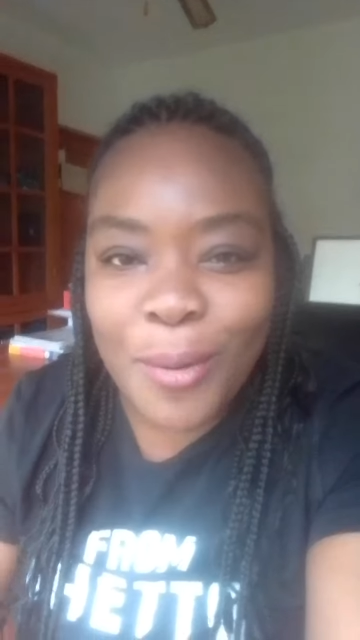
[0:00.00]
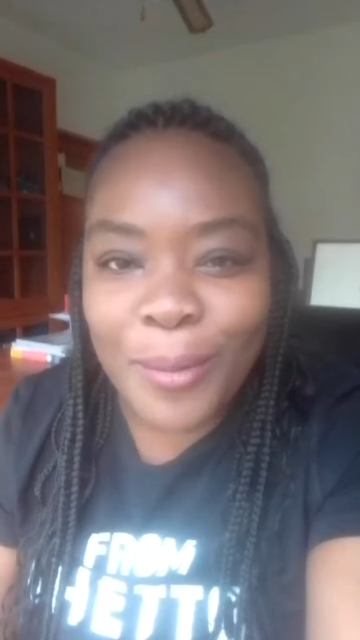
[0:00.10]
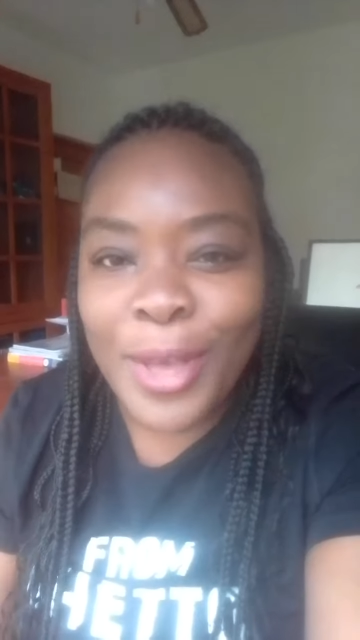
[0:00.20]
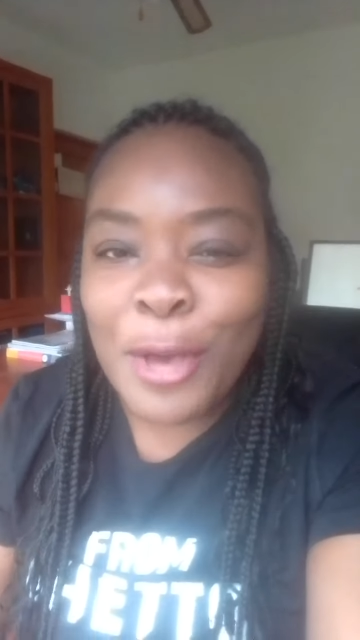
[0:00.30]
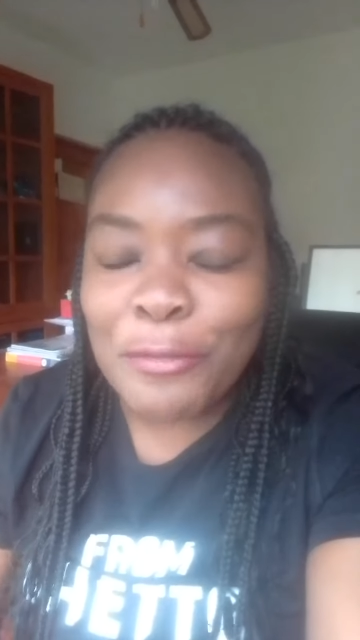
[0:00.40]

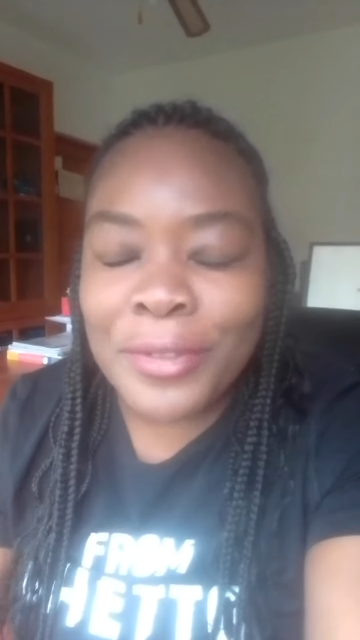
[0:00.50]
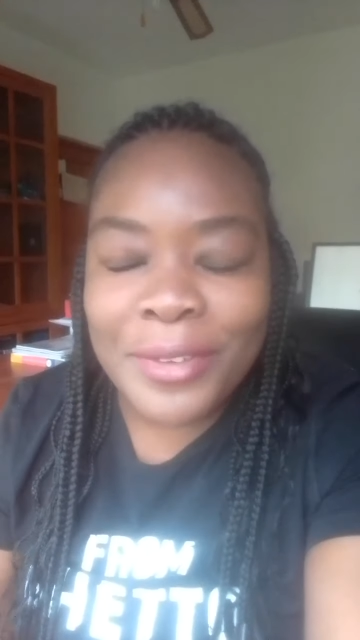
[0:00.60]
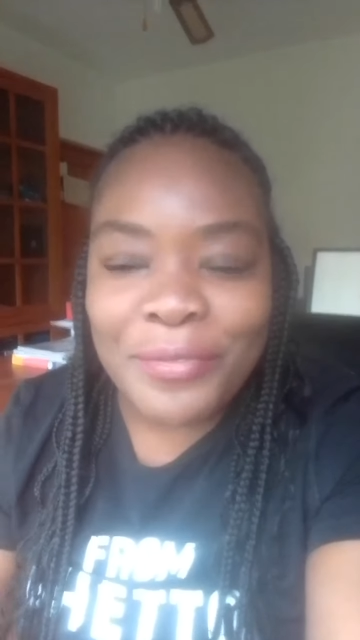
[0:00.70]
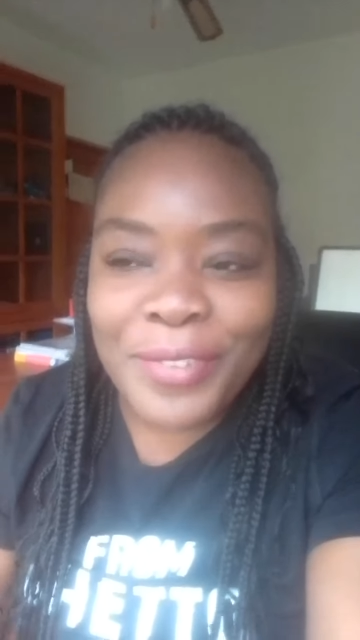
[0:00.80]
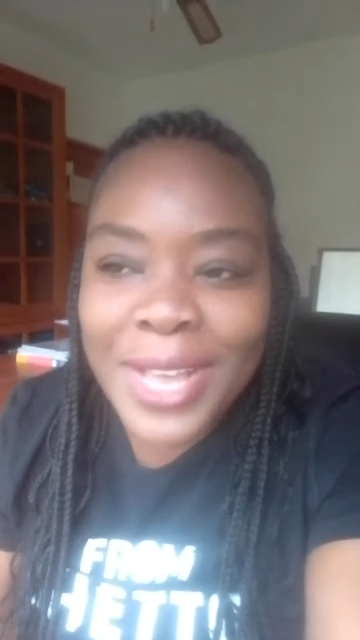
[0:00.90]
door. For
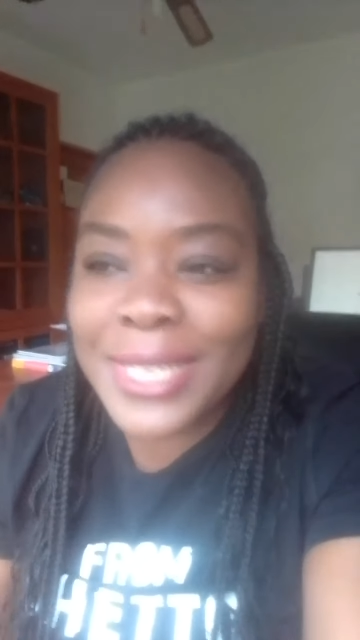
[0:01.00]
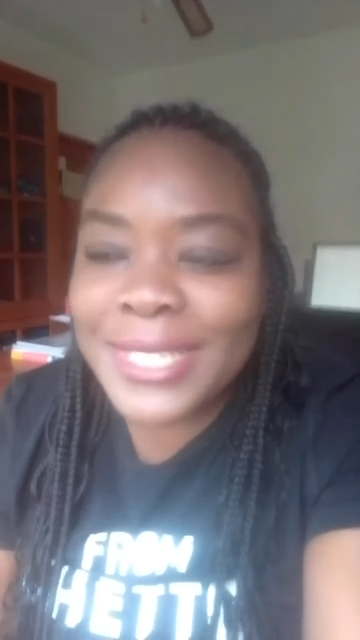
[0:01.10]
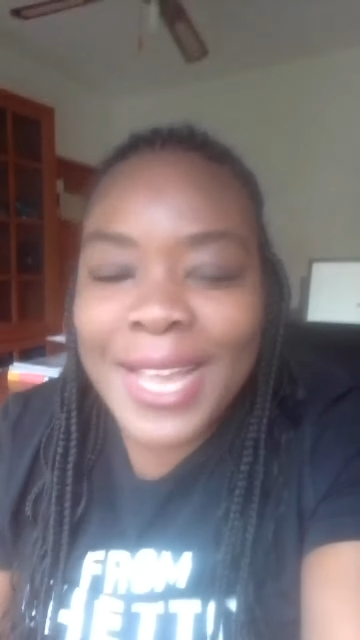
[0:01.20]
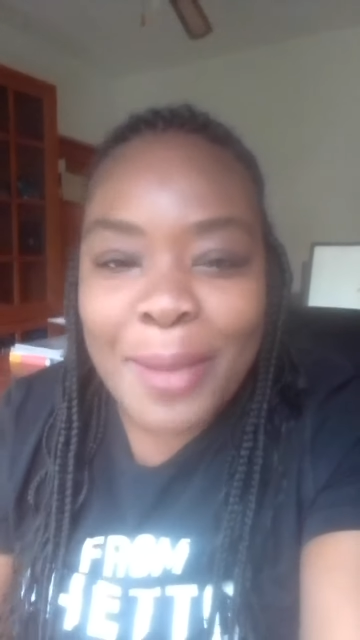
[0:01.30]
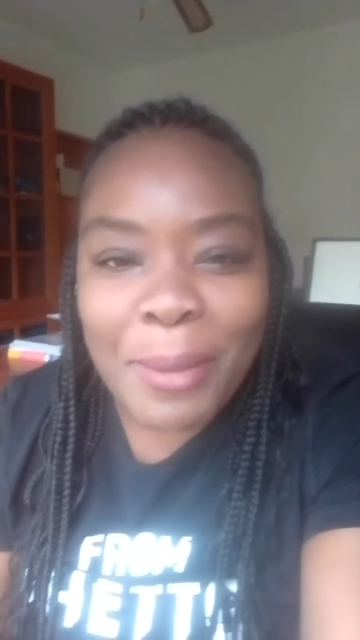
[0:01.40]
the
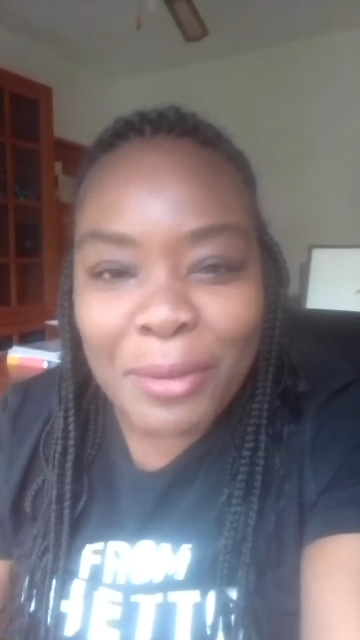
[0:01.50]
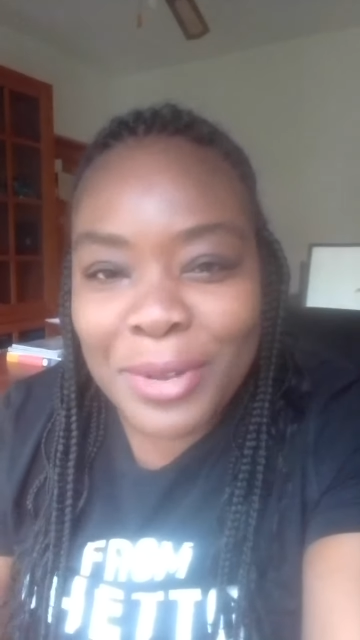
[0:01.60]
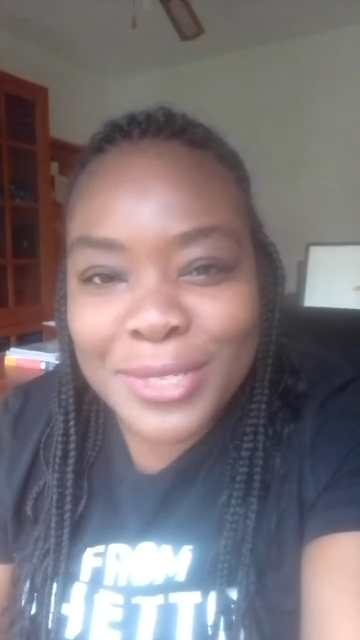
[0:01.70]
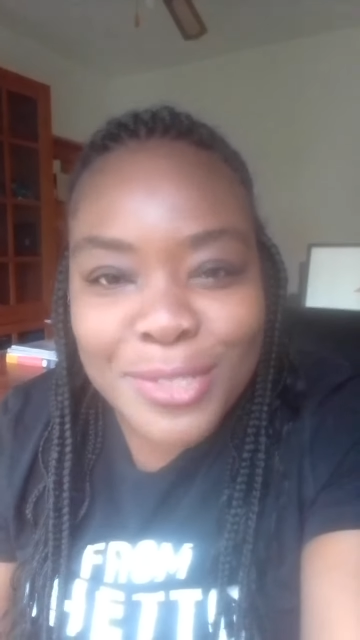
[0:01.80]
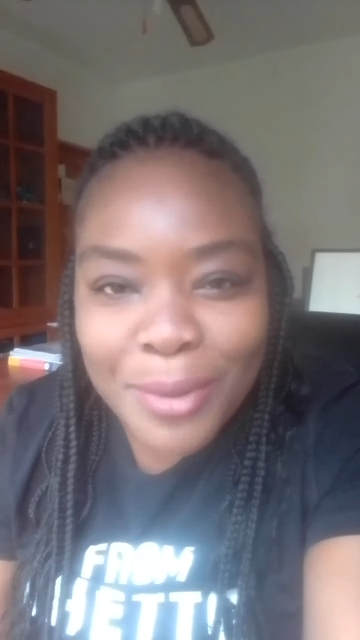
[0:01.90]
first time, I
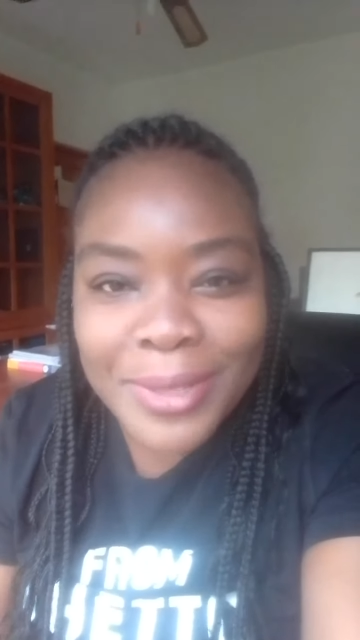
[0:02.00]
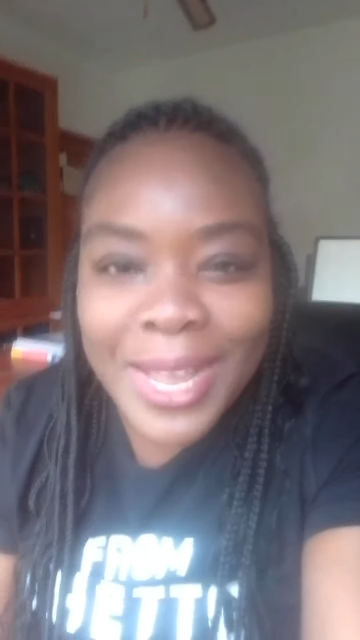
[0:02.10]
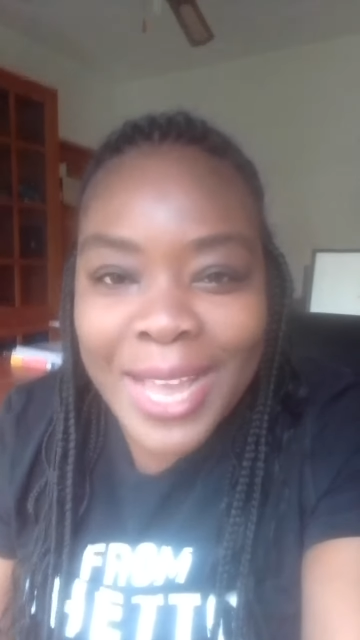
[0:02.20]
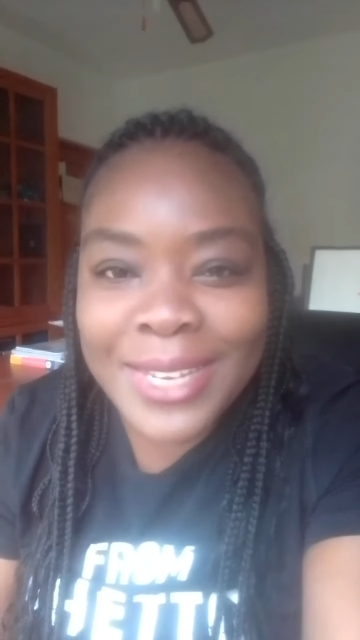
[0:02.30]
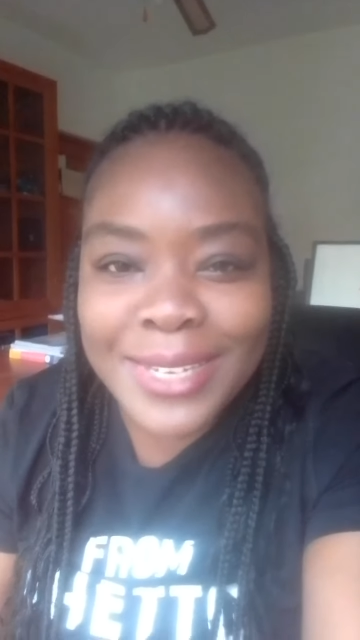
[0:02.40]
was
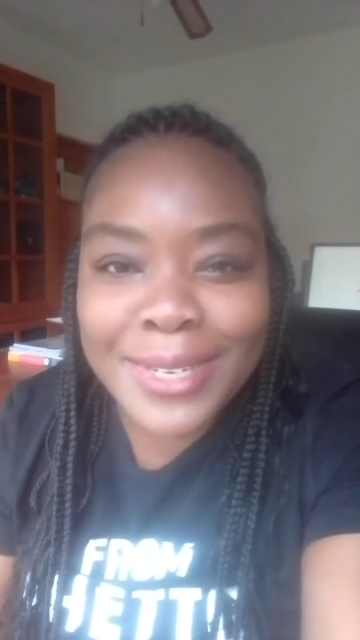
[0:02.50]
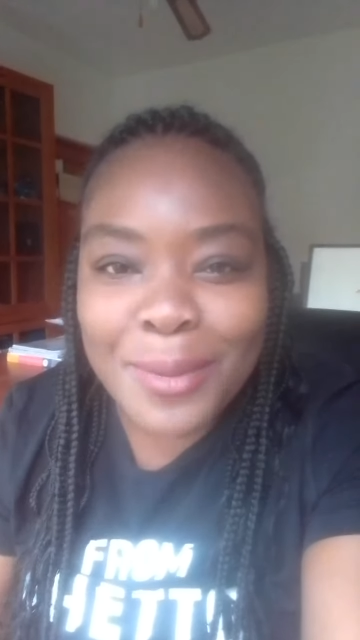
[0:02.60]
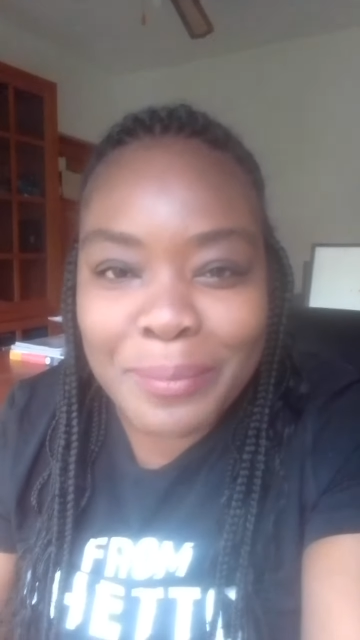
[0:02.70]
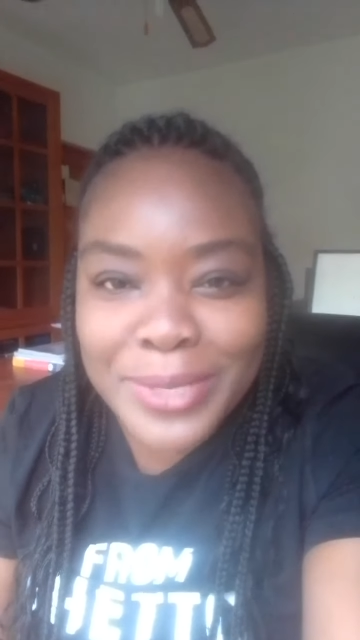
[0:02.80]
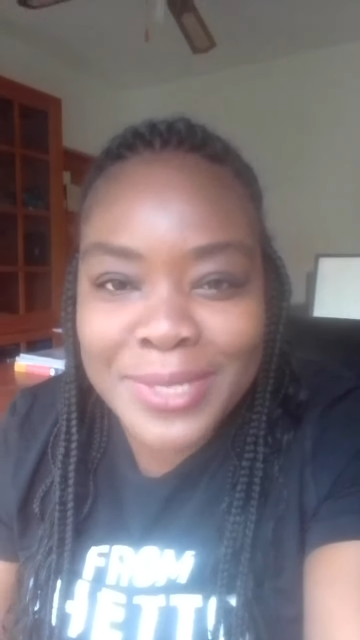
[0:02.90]
told I needed
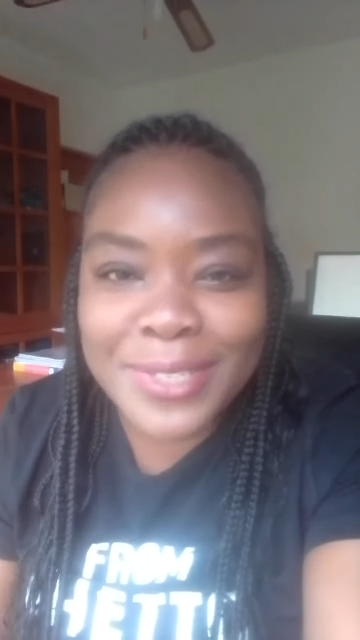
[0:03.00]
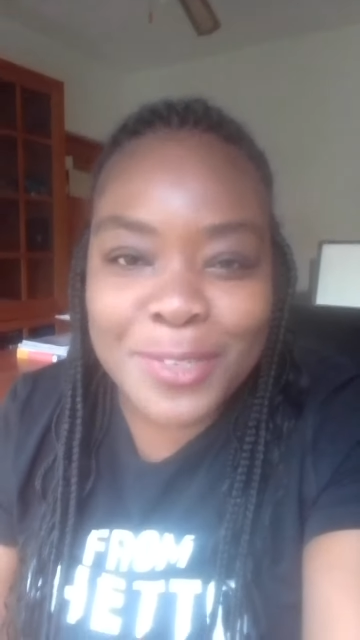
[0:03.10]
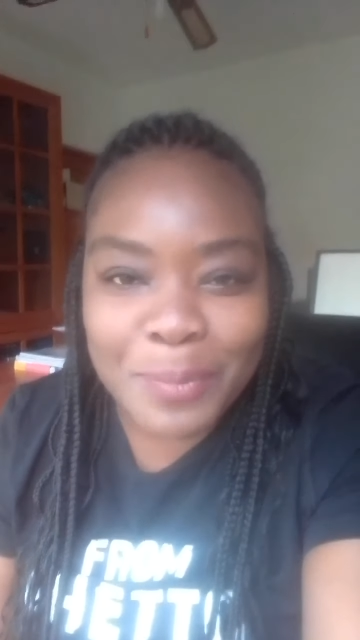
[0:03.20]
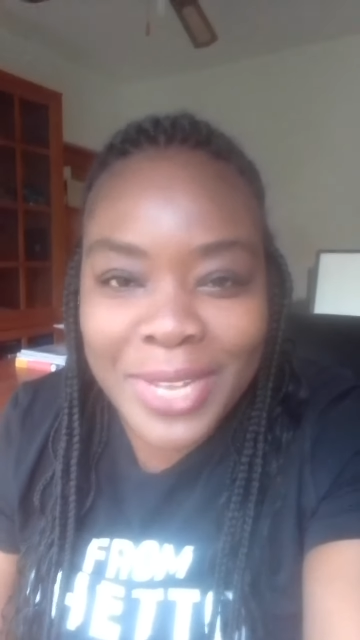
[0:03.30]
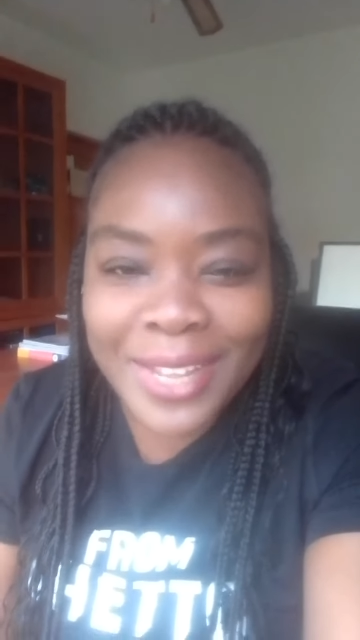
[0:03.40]
a
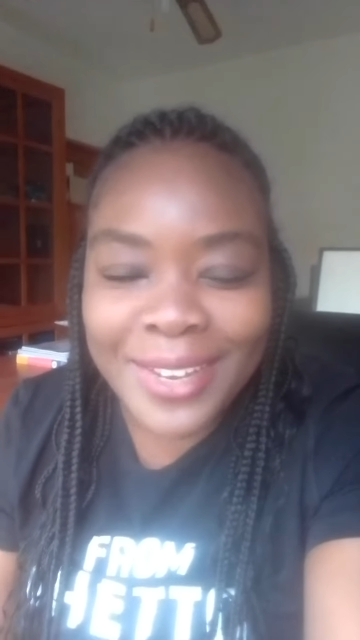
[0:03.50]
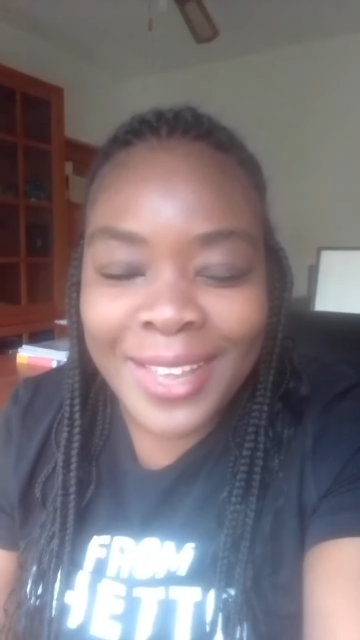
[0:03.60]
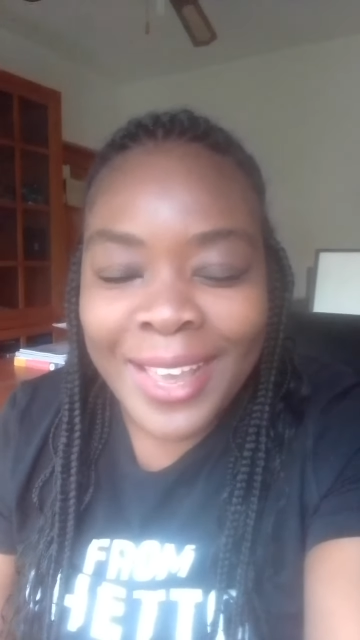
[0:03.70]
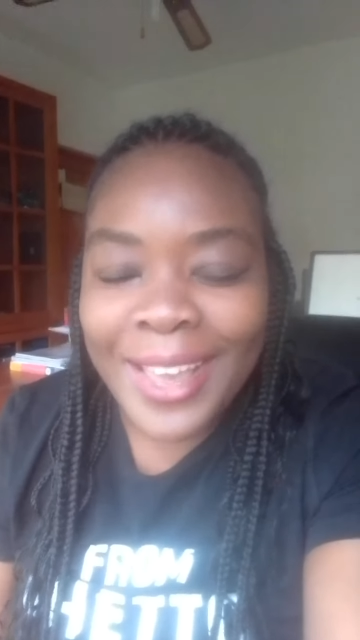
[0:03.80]
business plan.